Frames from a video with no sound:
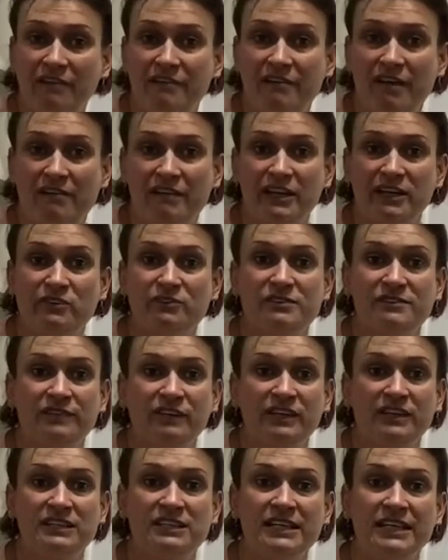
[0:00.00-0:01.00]
very
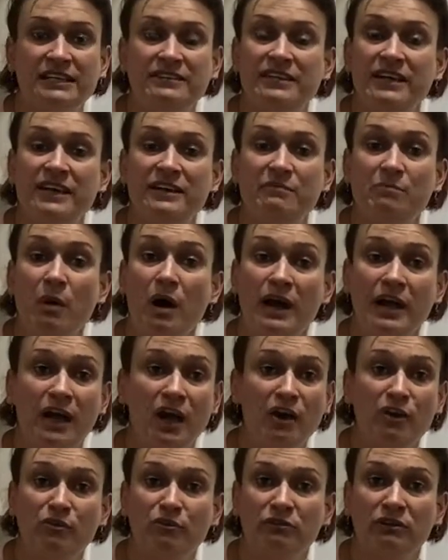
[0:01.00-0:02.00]
useful indeed in my
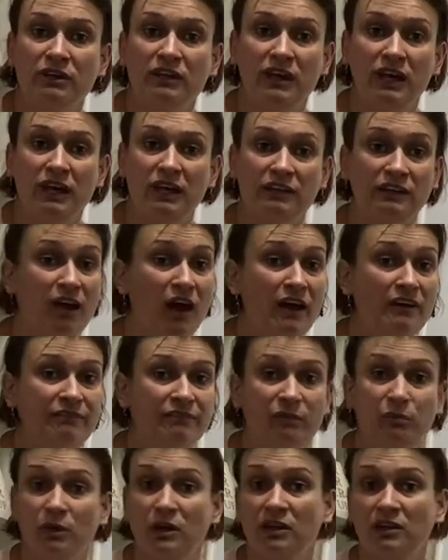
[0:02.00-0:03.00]
own uh, life,
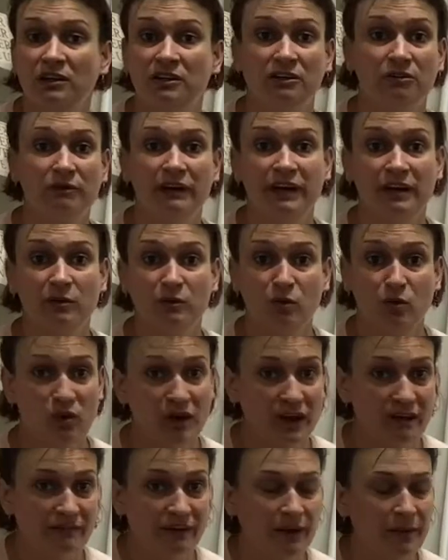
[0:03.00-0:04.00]
work, career,
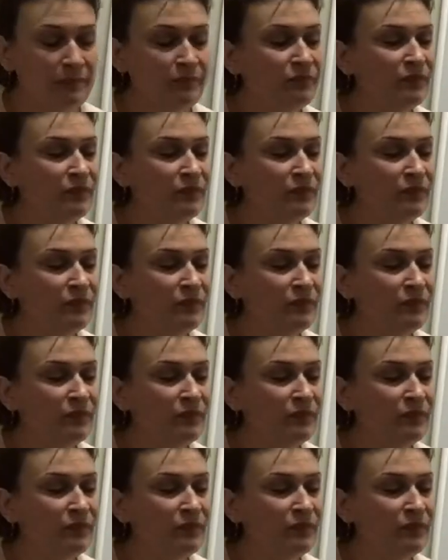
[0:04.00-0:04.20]
whatever.